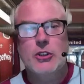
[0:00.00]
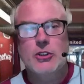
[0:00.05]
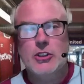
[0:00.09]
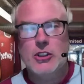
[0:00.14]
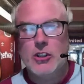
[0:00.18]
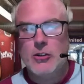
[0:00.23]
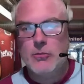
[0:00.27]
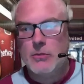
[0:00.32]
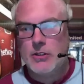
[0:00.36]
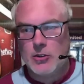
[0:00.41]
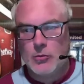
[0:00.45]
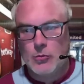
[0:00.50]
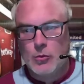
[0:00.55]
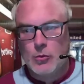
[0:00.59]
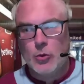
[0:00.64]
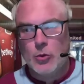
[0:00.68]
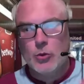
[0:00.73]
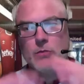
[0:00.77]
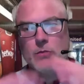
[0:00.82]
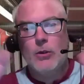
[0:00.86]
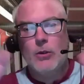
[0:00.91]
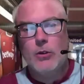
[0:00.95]
to you, Mr.
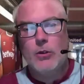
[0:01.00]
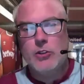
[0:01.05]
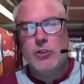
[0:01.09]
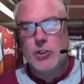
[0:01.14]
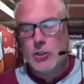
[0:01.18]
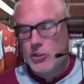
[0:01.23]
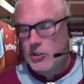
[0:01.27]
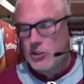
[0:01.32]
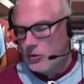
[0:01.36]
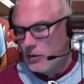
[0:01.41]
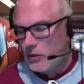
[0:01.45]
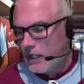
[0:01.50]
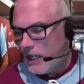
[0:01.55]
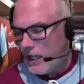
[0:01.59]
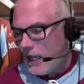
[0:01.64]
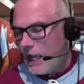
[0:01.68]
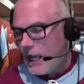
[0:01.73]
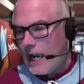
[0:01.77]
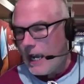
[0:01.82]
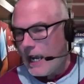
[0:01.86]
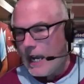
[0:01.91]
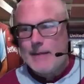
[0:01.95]
Walsh, and bonjour to
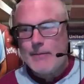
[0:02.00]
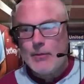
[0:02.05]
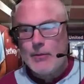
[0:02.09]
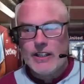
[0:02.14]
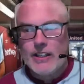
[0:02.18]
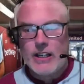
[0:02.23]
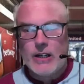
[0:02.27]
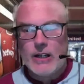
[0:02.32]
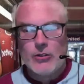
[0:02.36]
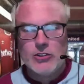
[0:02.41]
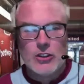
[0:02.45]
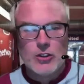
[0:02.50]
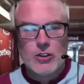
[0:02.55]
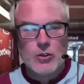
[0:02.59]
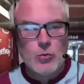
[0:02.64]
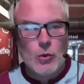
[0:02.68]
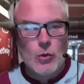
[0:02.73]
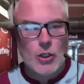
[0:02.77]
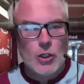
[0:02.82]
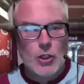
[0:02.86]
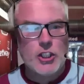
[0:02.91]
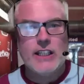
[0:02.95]
anybody else that's
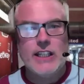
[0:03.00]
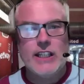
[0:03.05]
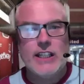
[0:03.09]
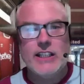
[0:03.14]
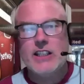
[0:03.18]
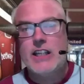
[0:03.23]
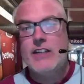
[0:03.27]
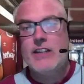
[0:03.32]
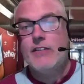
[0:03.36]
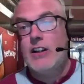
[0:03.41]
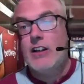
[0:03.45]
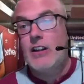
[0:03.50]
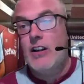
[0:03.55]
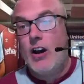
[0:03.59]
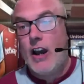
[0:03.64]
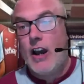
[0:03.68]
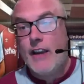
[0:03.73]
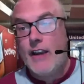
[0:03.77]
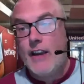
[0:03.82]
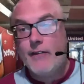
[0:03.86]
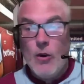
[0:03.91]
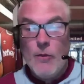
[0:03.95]
watching this either
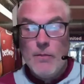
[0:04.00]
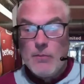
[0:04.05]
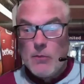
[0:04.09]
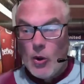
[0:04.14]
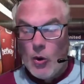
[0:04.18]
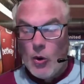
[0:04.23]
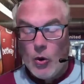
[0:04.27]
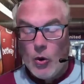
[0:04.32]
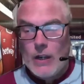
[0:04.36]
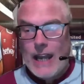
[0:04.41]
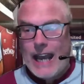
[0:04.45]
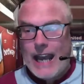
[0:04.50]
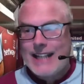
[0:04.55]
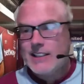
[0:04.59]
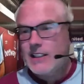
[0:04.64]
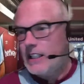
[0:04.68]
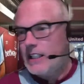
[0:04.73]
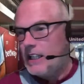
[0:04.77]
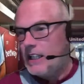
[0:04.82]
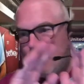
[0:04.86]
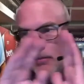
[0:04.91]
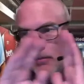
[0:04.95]
live or
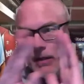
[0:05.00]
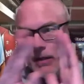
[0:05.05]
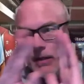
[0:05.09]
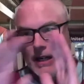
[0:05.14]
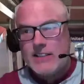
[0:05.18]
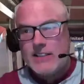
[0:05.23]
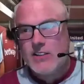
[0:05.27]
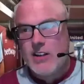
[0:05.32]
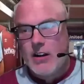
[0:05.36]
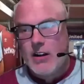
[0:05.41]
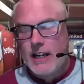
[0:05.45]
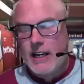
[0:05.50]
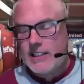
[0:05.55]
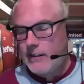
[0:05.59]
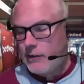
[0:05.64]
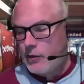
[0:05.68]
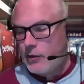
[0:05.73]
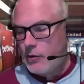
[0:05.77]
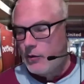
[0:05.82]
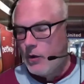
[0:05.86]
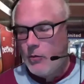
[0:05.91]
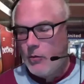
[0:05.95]
latterly. And please, guys, if
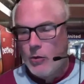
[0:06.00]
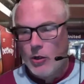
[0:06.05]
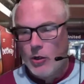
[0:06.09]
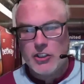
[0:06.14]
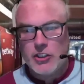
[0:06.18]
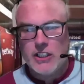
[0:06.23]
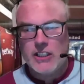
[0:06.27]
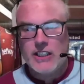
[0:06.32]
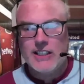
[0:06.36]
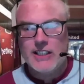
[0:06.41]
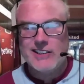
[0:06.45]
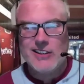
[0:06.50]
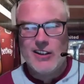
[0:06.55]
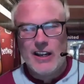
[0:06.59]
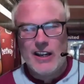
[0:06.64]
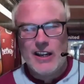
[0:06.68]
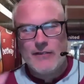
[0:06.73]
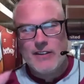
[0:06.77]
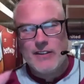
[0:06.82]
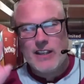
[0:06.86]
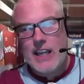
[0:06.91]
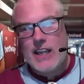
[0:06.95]
you are watching this
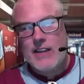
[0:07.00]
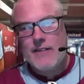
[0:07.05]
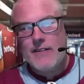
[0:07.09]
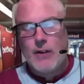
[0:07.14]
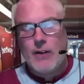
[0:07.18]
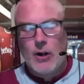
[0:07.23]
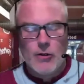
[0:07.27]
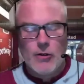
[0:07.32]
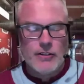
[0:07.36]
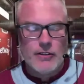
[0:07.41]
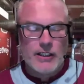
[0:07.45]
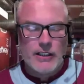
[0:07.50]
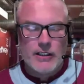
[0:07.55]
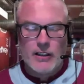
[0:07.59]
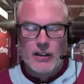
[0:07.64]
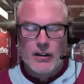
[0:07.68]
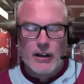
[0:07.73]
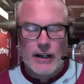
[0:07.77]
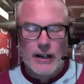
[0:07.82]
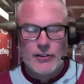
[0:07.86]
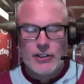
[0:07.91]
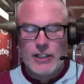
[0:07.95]
live, get involved in the
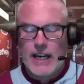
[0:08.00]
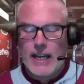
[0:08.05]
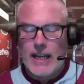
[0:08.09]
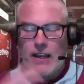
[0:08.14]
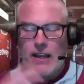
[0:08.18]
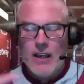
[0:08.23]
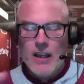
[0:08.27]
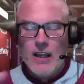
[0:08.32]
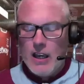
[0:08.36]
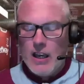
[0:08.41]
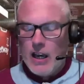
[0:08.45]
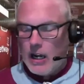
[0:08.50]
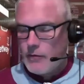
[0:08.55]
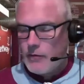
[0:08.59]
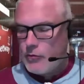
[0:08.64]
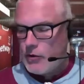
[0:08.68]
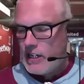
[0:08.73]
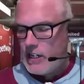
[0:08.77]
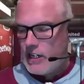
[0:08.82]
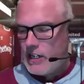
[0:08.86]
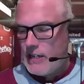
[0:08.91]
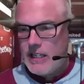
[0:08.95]
live chat. I'd
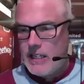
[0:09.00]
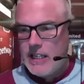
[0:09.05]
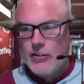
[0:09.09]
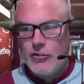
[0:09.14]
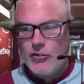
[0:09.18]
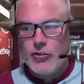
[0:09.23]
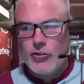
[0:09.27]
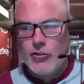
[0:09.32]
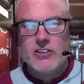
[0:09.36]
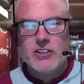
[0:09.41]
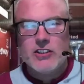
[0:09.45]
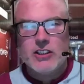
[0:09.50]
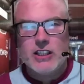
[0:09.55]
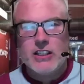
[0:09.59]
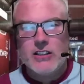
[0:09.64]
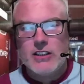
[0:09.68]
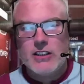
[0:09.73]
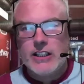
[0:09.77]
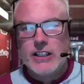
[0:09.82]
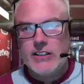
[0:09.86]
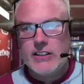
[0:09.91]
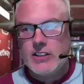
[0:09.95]
really be interested
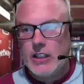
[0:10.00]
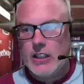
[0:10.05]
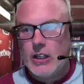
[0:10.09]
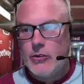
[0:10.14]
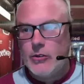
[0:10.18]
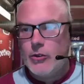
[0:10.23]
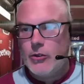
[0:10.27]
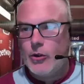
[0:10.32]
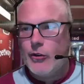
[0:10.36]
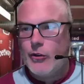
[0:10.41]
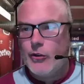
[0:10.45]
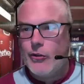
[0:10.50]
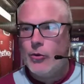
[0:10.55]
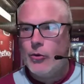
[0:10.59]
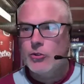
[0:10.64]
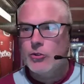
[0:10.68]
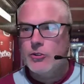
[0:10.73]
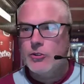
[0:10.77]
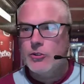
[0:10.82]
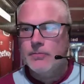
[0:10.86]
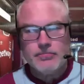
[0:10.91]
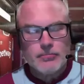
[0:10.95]
in to know your
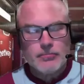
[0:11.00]
thoughts.